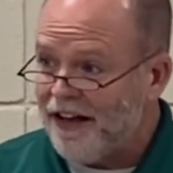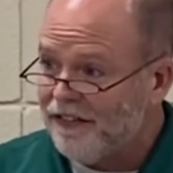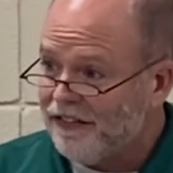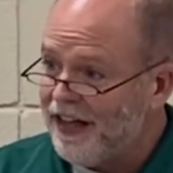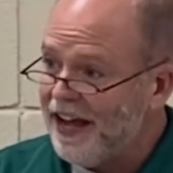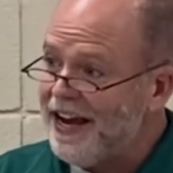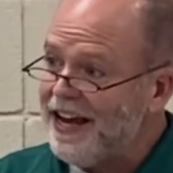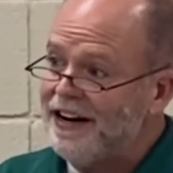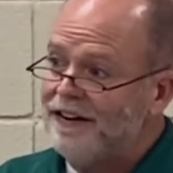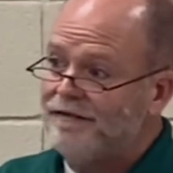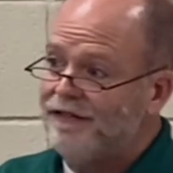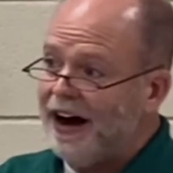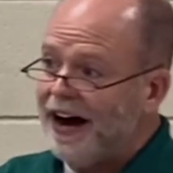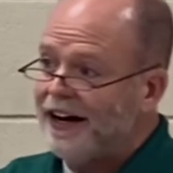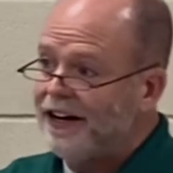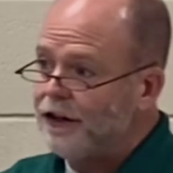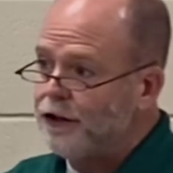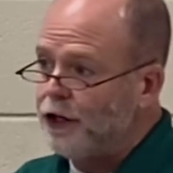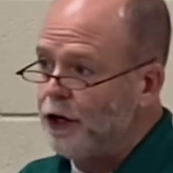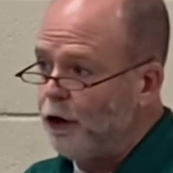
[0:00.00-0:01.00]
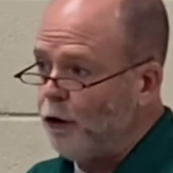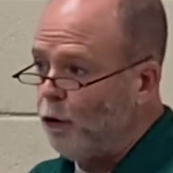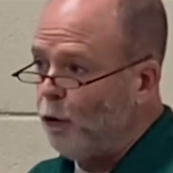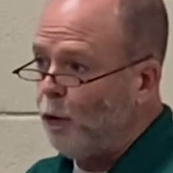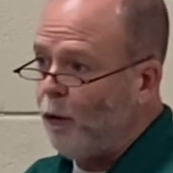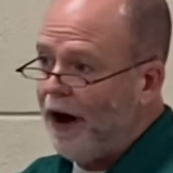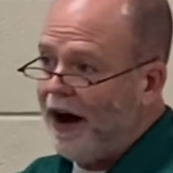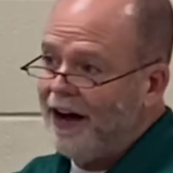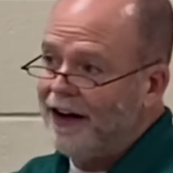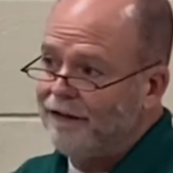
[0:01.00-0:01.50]
They invited their
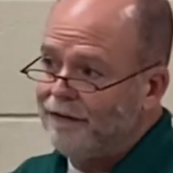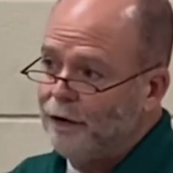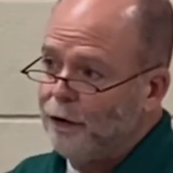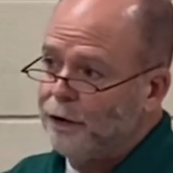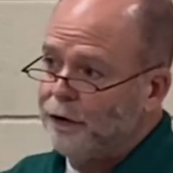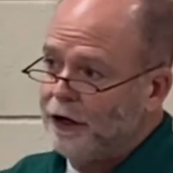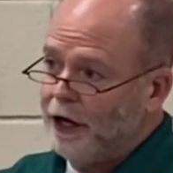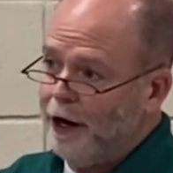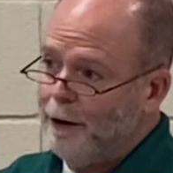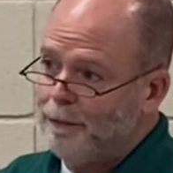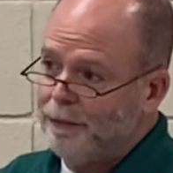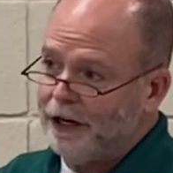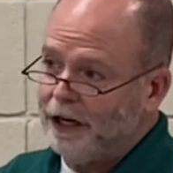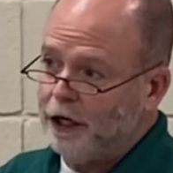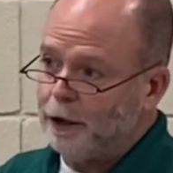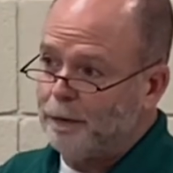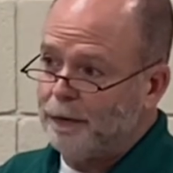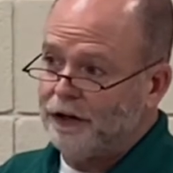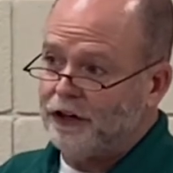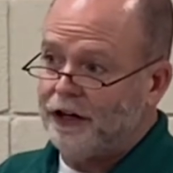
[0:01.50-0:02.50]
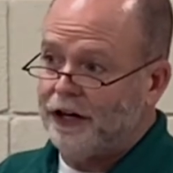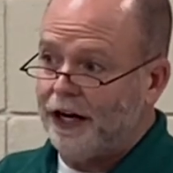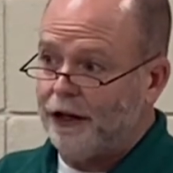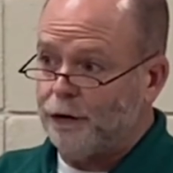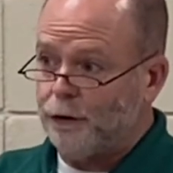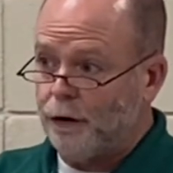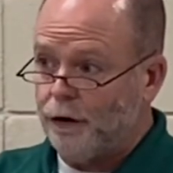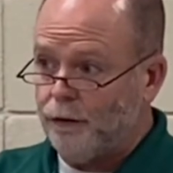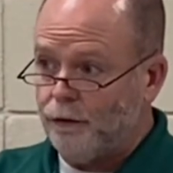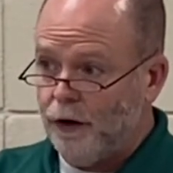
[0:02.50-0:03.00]
rival company to put
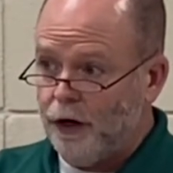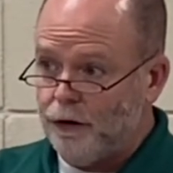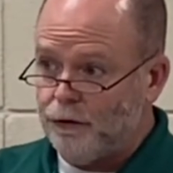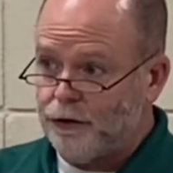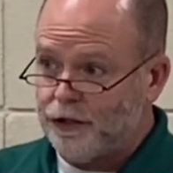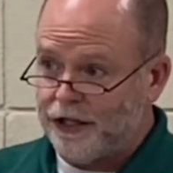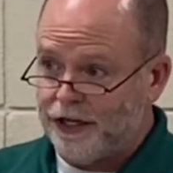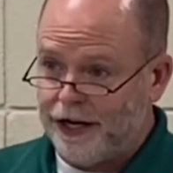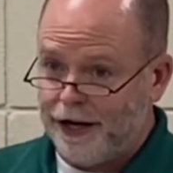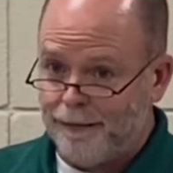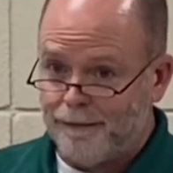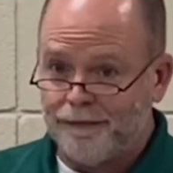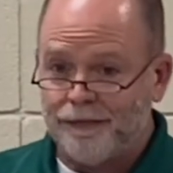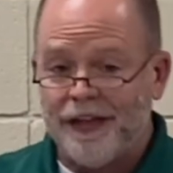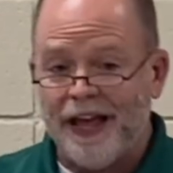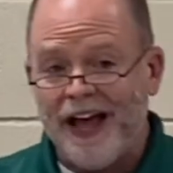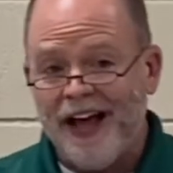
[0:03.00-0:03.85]
together a row team.